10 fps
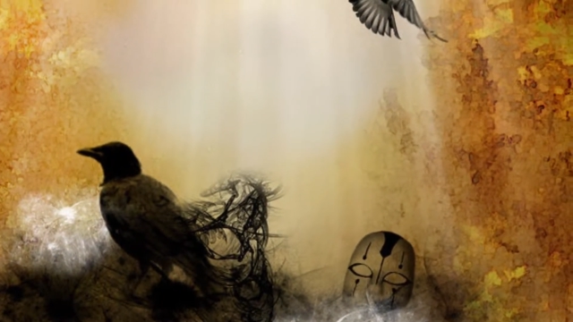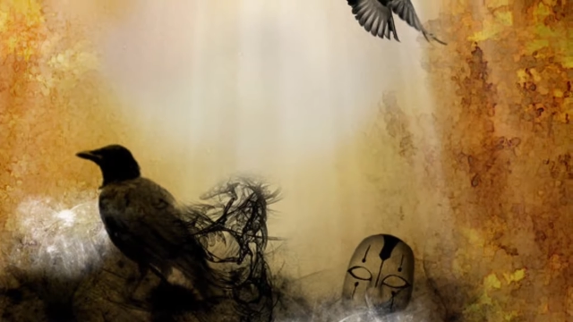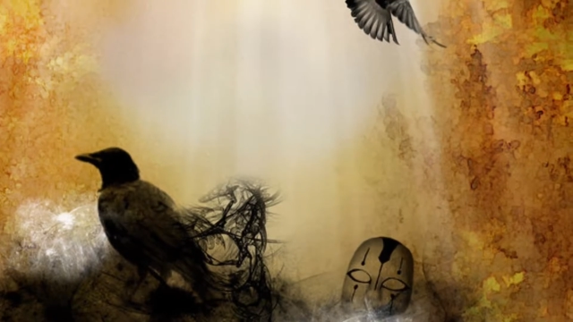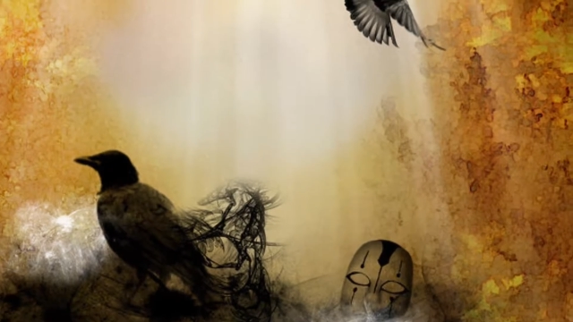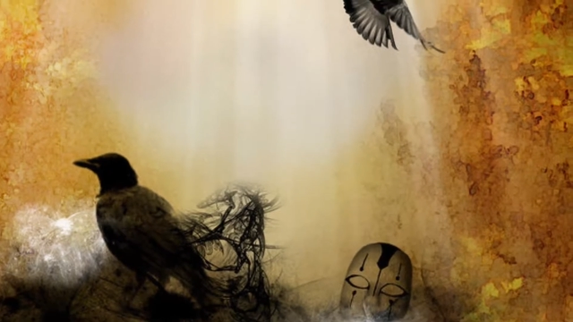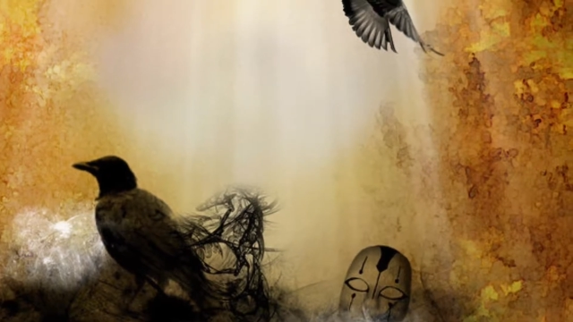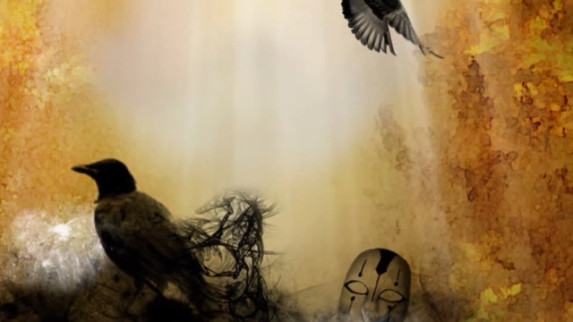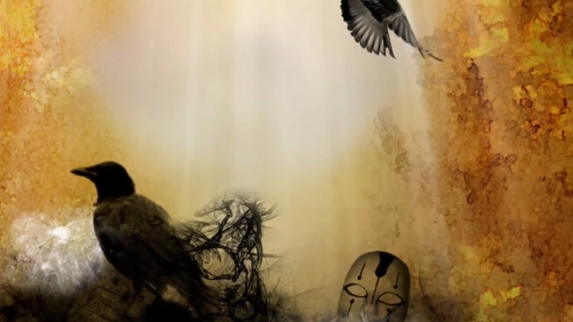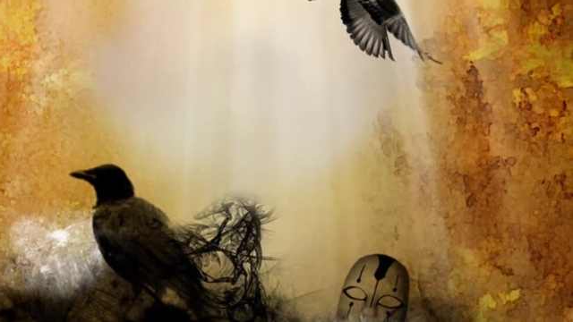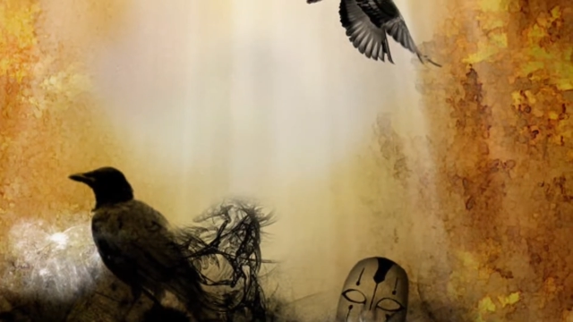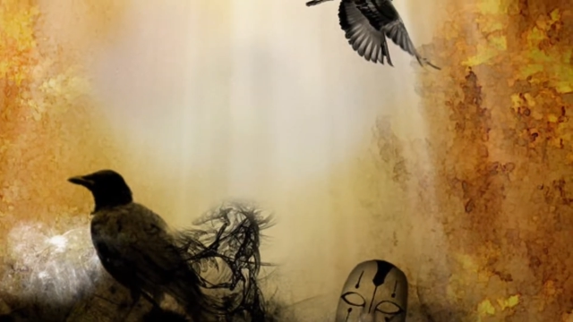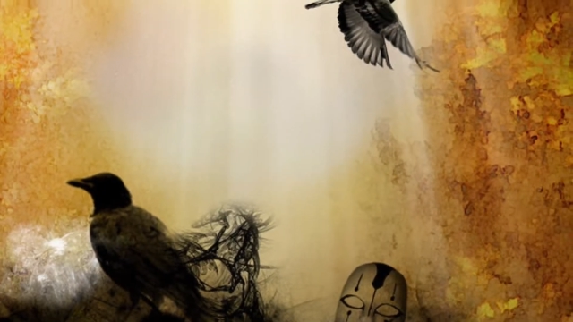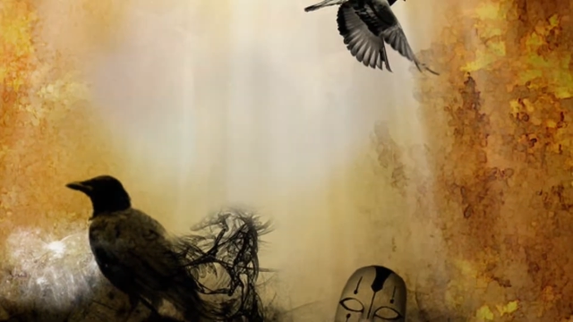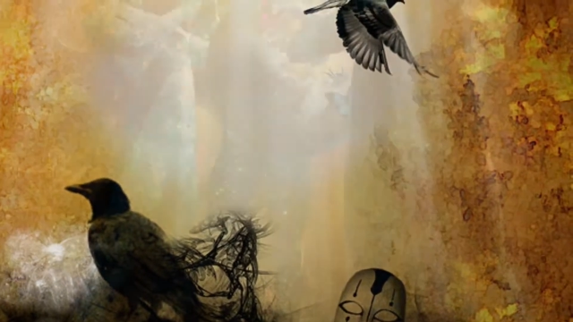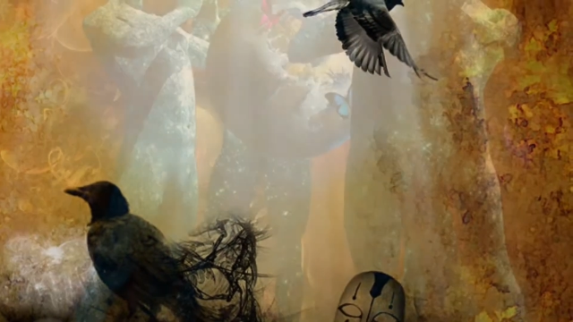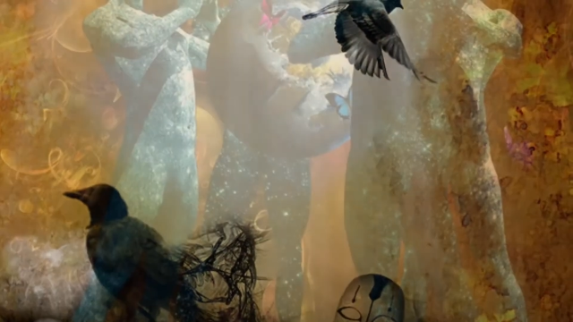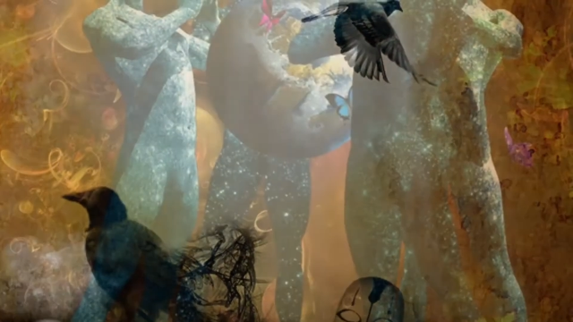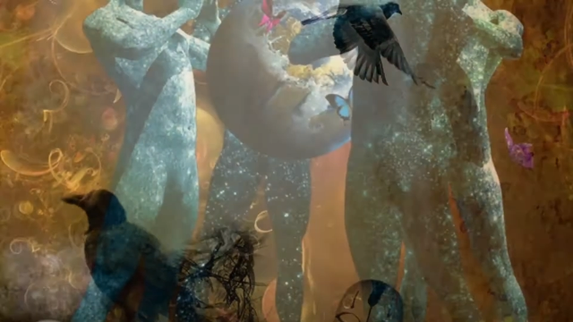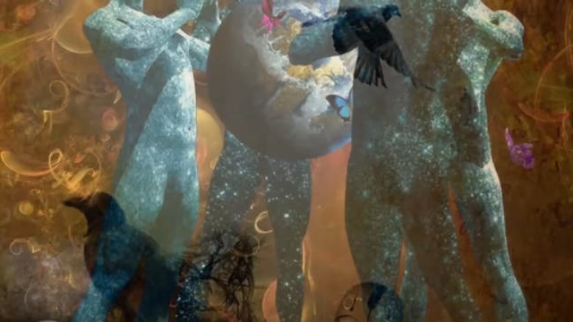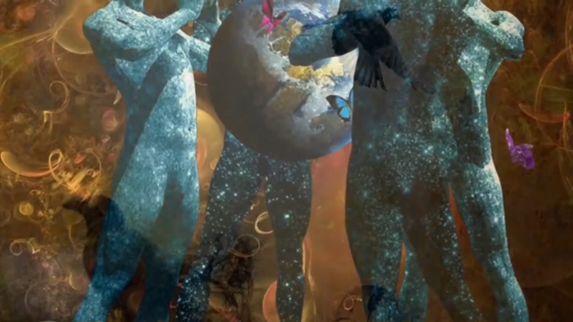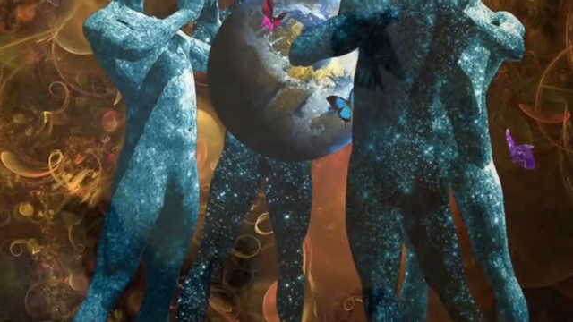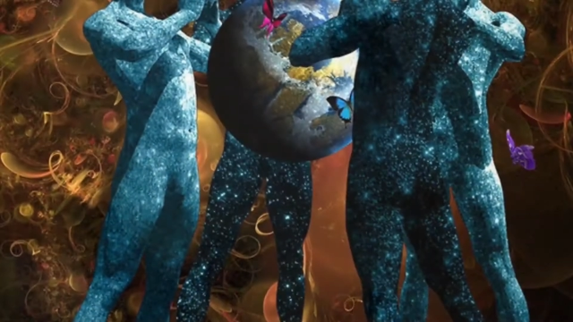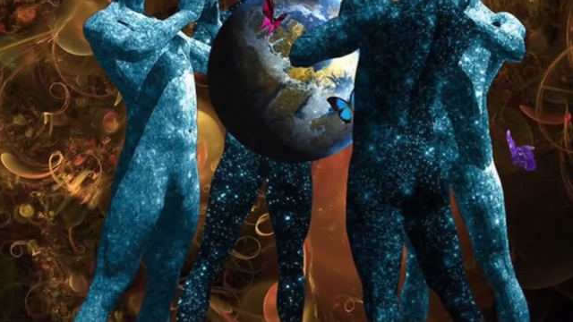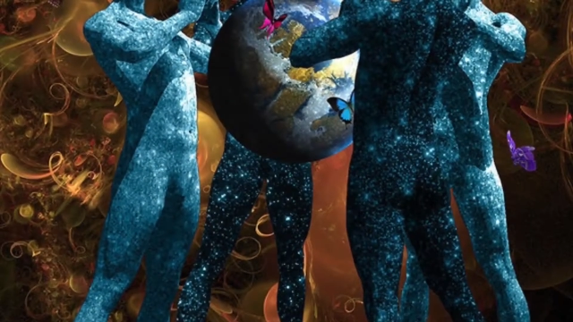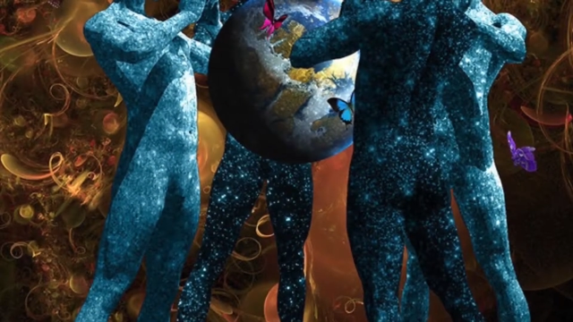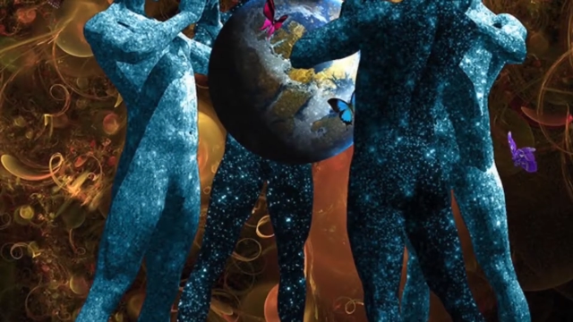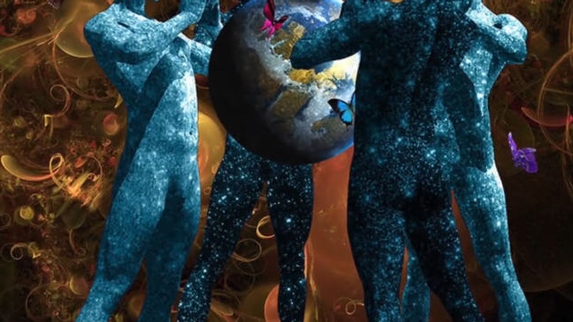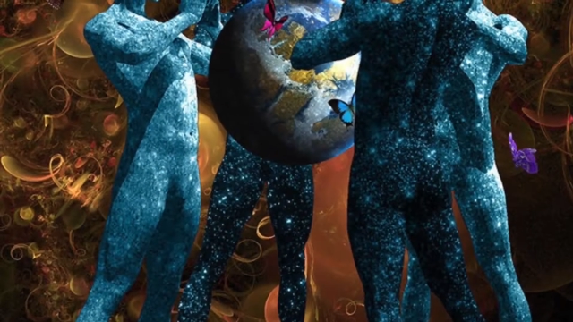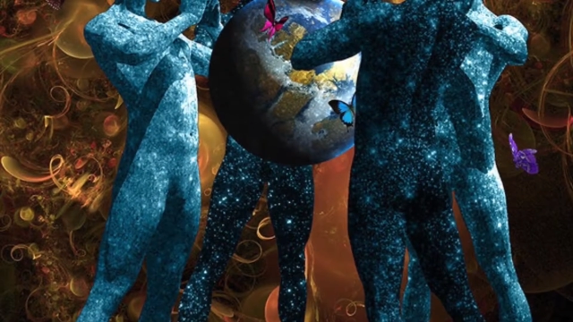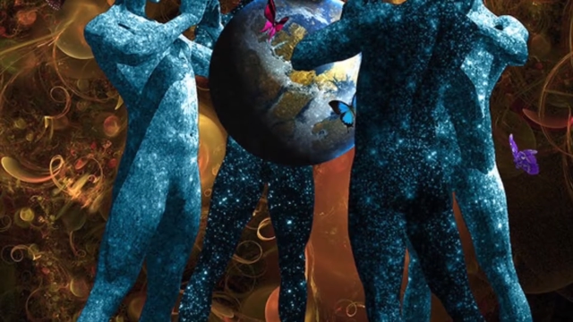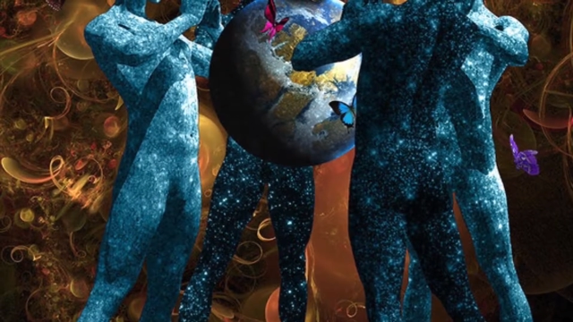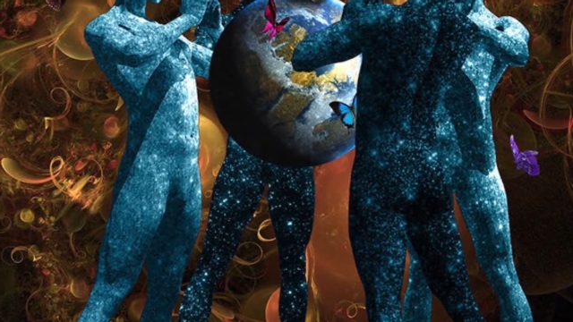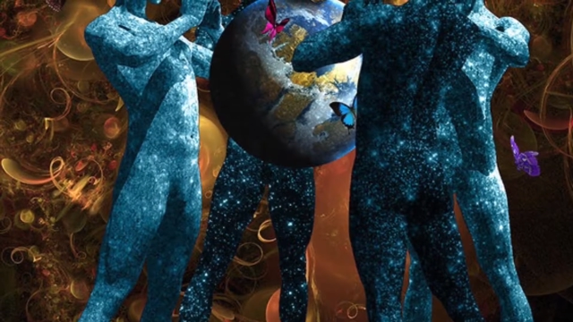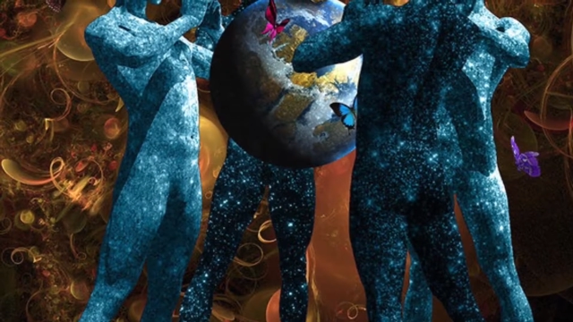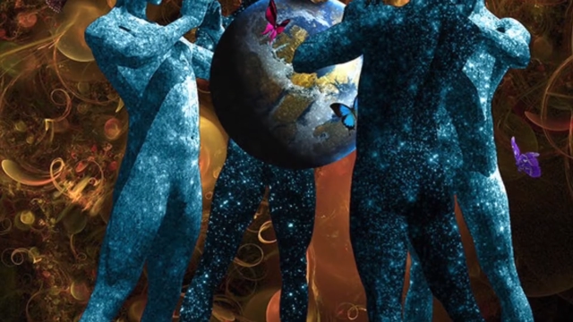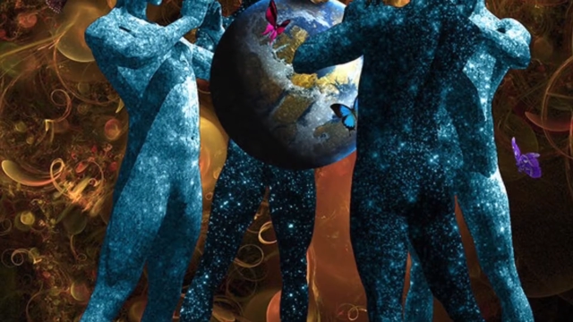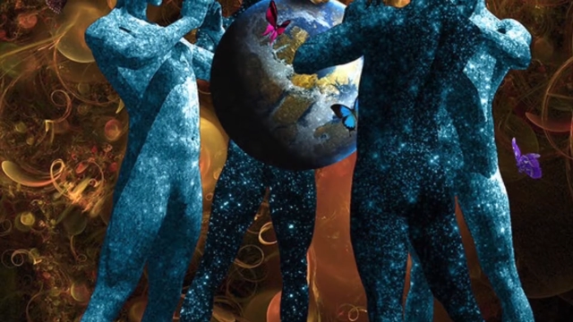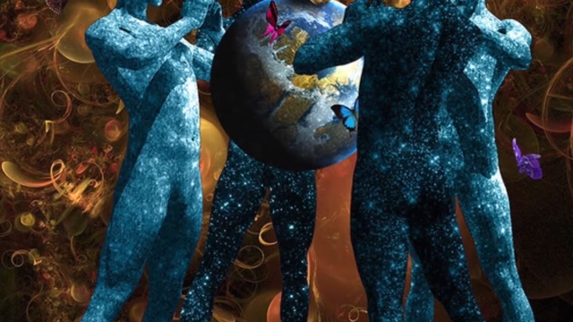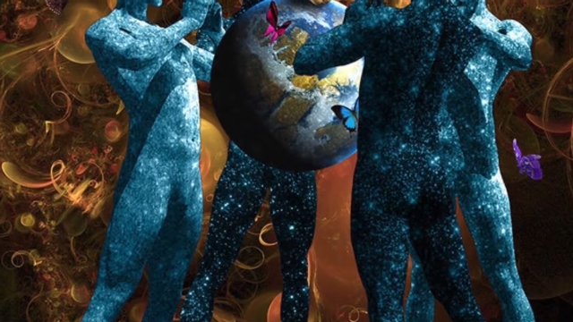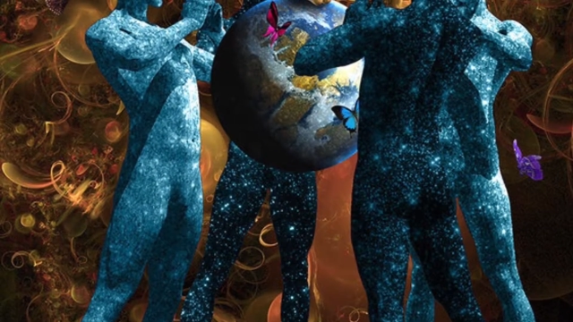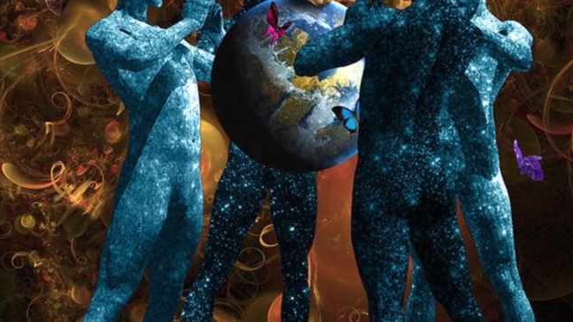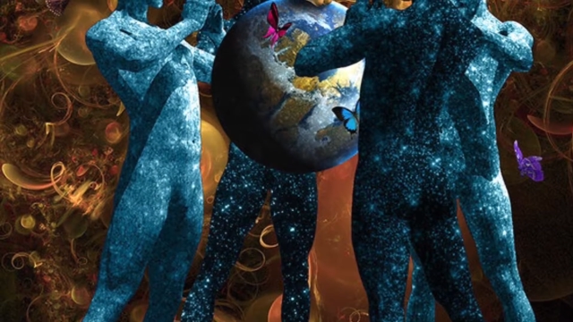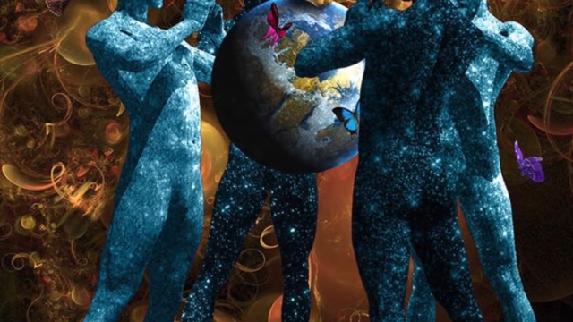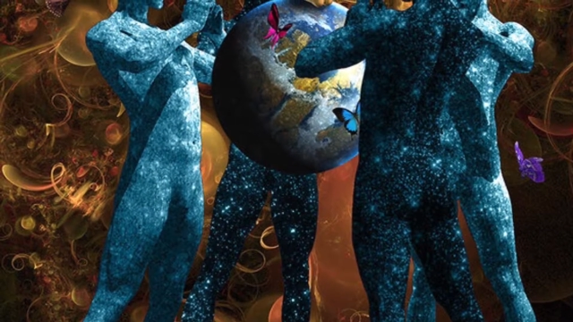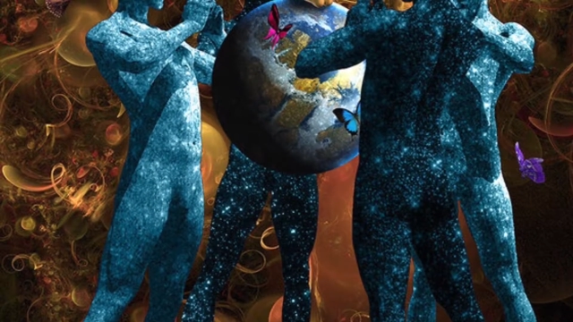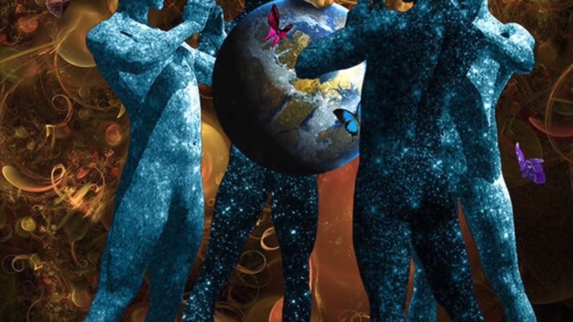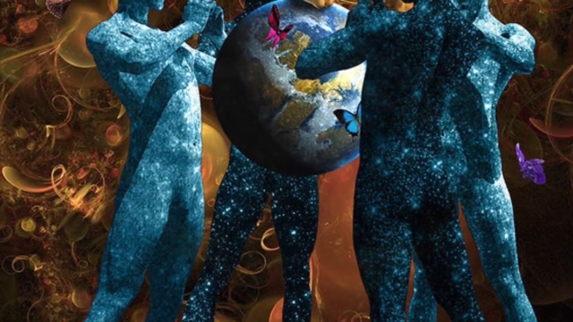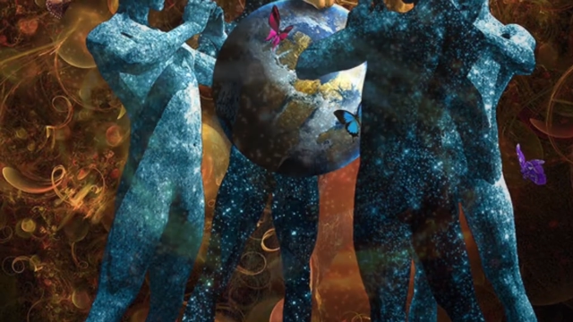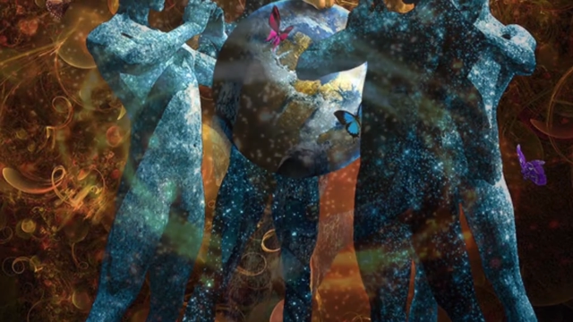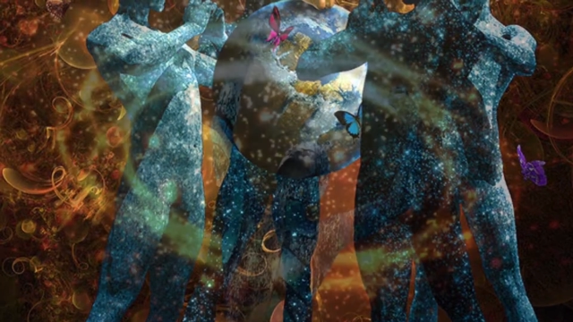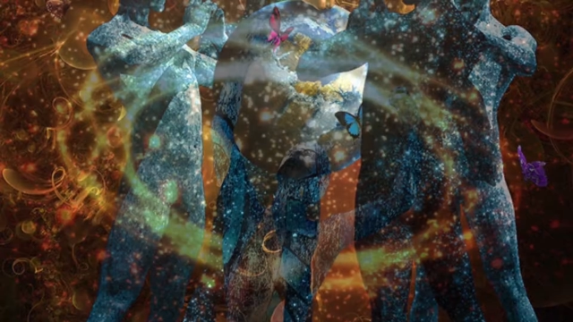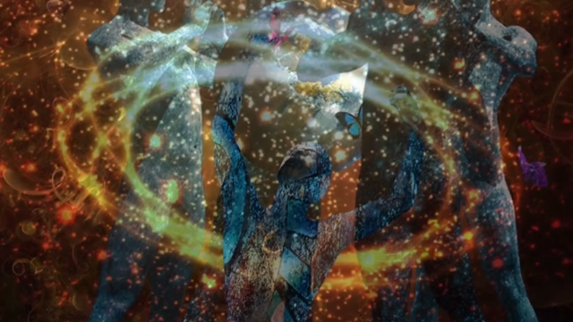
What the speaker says: Nobody's mouth can be seen.